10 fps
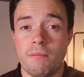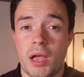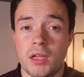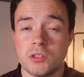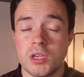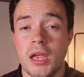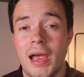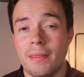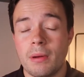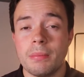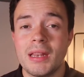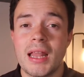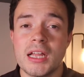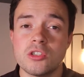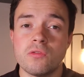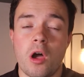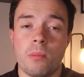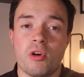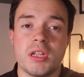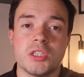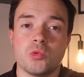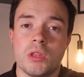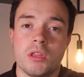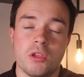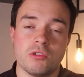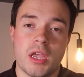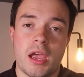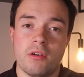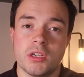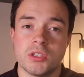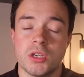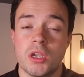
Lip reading: miles, and there might be lots of operators within those areas.